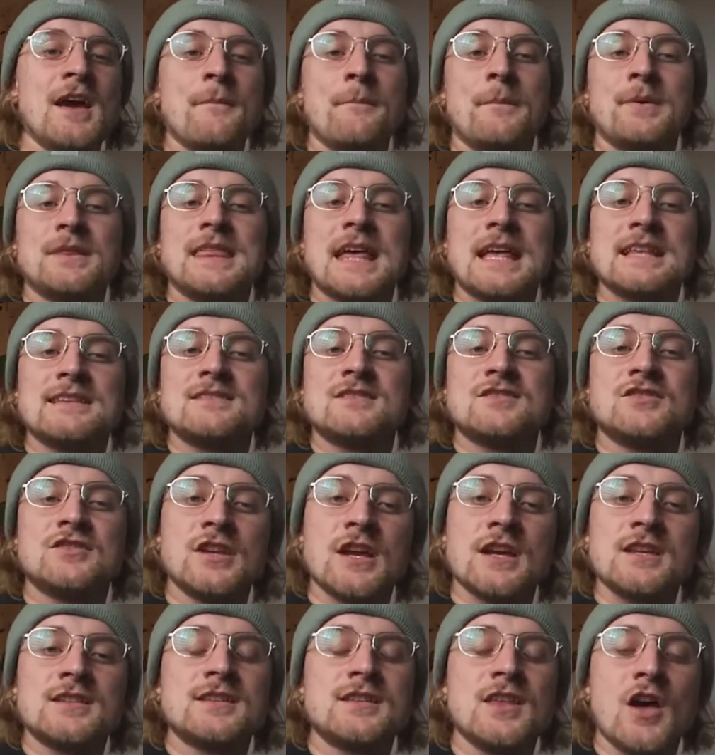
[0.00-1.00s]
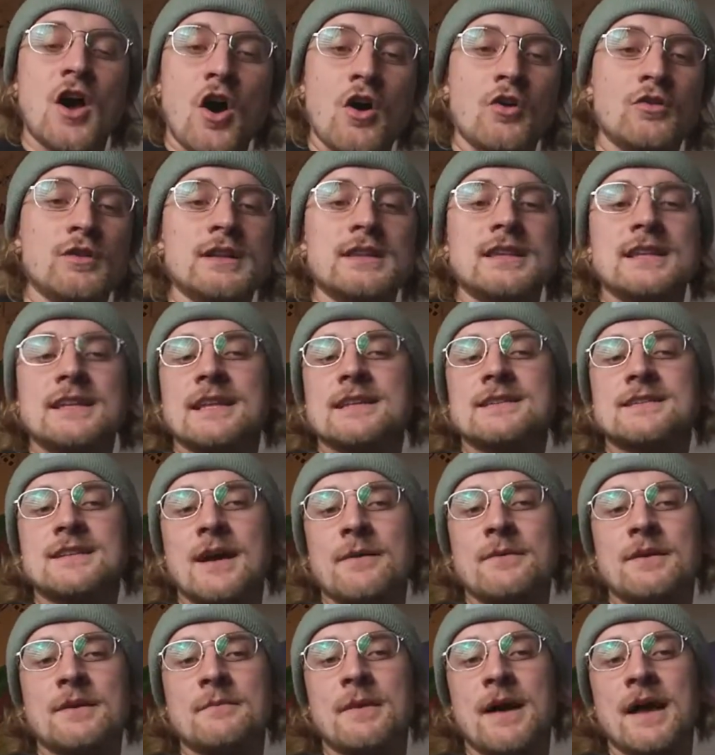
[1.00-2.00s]
but that's just the only thing that's
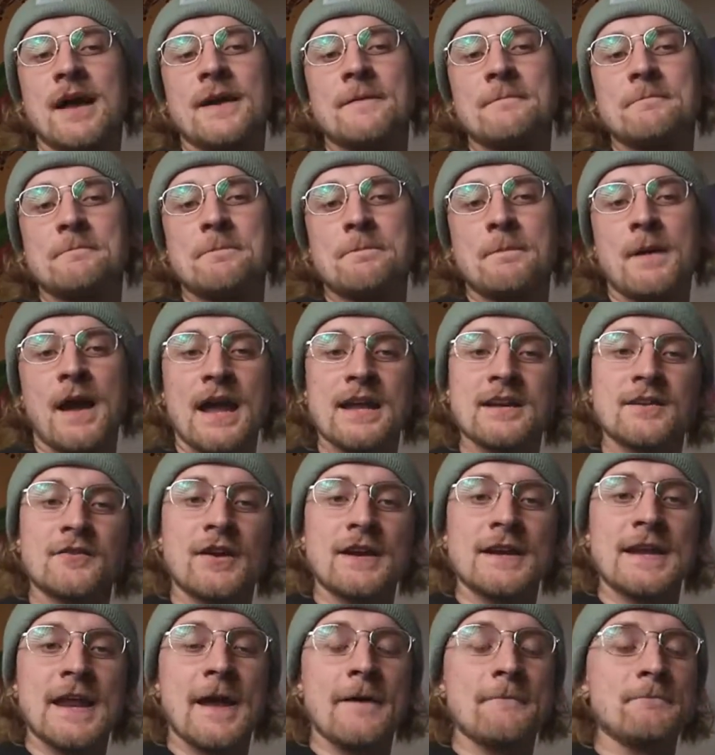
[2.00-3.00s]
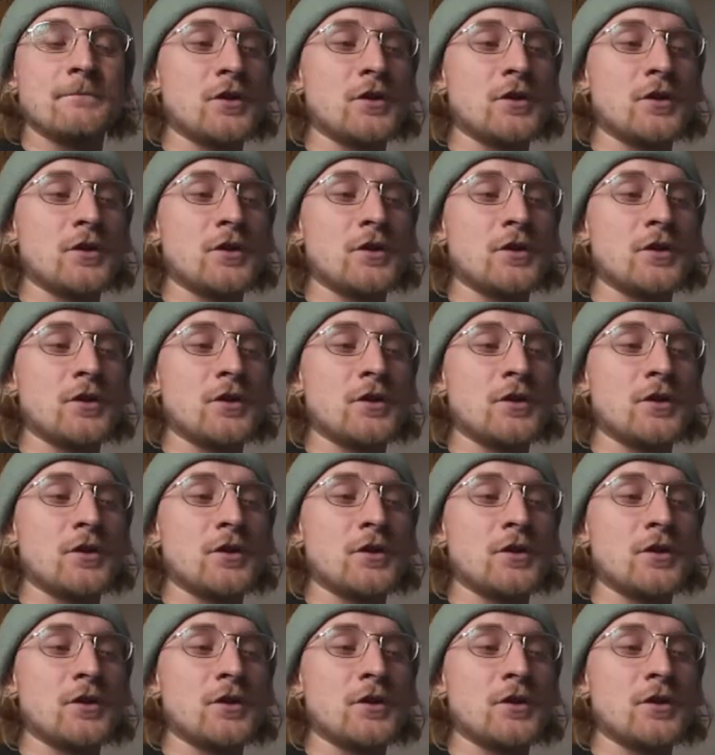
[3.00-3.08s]
coming to my mind right now.